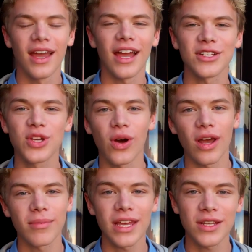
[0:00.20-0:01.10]
Hey, how's it going?
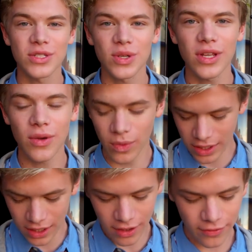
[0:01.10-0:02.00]
I'm Kenton Duty, and
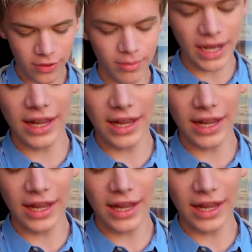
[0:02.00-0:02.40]
we're here for My